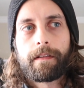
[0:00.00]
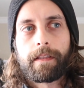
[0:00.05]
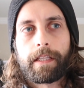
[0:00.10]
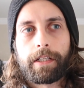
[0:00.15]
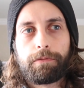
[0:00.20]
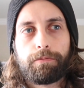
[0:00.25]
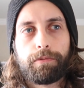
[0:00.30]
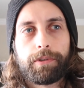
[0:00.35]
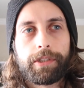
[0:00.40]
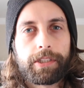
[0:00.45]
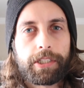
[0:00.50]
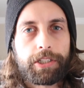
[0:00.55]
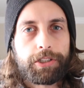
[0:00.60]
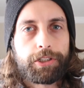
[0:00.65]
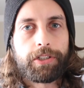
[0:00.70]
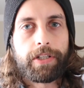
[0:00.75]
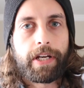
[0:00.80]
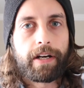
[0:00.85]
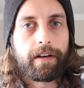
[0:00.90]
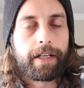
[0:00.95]
like really
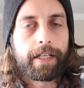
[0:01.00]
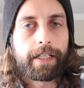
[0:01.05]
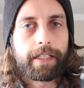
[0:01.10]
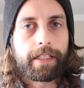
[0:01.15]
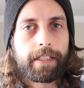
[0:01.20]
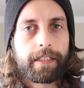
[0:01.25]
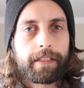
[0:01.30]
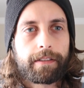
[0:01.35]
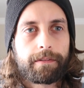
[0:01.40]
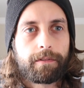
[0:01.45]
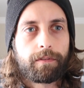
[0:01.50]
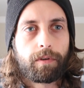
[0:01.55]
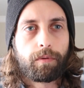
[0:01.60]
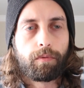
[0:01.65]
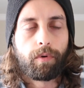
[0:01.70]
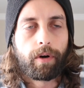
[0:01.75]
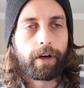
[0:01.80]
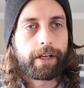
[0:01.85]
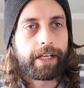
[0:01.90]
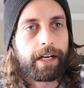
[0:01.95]
generic
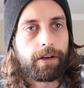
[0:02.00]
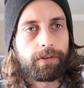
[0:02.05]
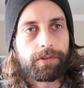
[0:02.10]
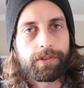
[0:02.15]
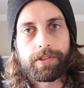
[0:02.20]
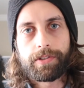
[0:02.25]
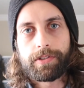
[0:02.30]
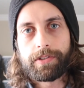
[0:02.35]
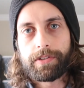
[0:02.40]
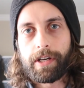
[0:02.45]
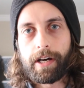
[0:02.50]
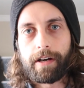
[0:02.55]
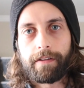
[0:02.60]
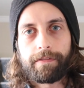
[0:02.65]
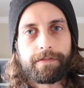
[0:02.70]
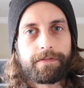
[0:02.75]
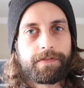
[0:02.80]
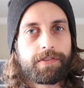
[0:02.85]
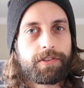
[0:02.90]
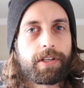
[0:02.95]
workout
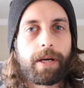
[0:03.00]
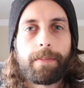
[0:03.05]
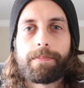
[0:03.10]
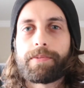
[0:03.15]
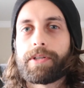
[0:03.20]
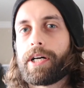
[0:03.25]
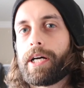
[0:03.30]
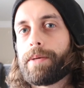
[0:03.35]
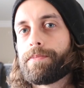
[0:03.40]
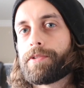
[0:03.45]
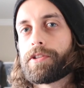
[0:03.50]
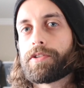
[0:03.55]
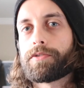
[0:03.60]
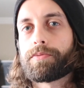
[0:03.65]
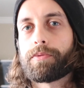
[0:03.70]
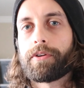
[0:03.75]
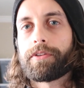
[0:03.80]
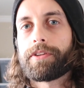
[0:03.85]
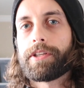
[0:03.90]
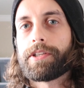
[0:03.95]
stuff, sometimes
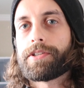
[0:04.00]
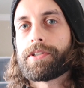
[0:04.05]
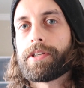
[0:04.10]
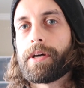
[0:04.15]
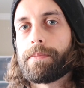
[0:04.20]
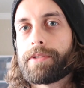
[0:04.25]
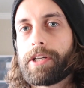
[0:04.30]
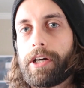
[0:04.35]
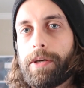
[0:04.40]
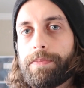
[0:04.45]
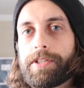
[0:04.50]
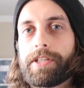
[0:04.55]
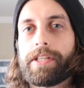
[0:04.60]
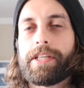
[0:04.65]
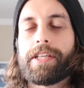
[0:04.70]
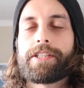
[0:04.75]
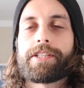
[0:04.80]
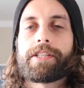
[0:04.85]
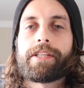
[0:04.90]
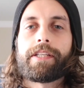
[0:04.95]
it's worth it, sometimes
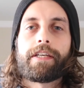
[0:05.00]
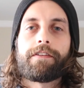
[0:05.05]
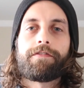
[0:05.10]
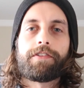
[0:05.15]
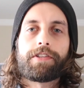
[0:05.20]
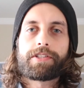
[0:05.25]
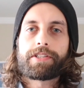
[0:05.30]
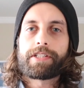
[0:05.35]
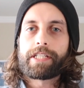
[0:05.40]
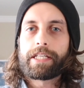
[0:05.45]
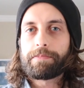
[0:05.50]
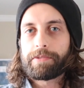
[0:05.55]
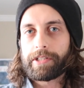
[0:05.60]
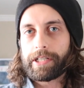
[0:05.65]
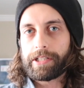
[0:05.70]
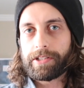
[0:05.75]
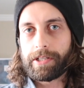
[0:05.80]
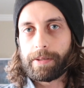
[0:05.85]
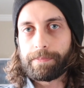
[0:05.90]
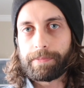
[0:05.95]
it isn't. If it seems
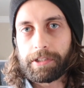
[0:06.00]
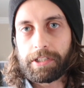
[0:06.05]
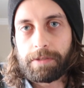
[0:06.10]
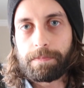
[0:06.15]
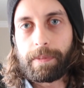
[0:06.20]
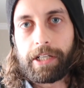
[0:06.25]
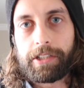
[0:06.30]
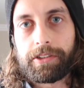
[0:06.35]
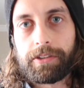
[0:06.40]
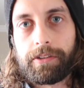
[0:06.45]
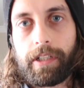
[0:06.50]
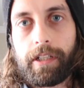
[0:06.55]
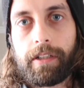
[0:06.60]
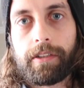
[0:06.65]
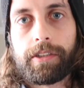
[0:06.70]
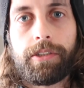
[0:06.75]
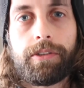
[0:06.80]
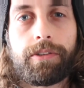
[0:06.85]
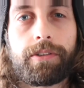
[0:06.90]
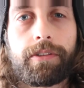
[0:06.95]
like something special,
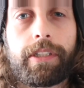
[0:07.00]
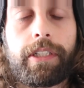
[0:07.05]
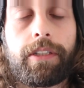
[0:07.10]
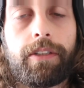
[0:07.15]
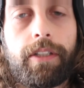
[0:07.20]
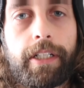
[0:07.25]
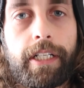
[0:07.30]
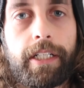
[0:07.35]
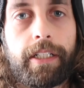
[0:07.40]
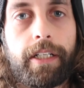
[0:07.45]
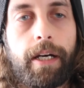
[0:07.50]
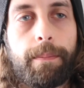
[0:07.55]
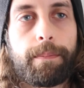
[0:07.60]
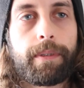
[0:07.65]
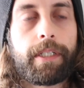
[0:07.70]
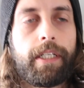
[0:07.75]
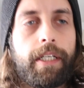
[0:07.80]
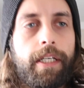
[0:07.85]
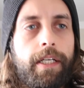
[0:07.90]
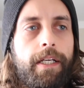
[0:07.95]
I'll usually look it up.
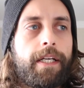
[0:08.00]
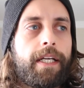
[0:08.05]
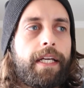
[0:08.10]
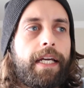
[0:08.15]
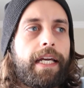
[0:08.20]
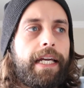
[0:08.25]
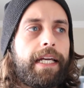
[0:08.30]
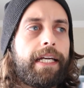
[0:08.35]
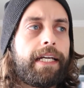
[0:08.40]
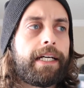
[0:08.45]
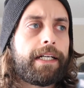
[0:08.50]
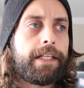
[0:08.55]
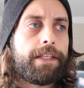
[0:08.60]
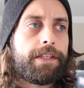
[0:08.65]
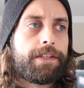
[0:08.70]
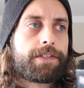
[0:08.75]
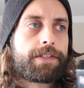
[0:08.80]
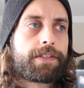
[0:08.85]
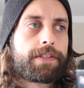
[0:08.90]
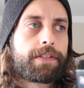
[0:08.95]

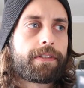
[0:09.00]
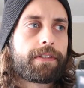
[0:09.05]
And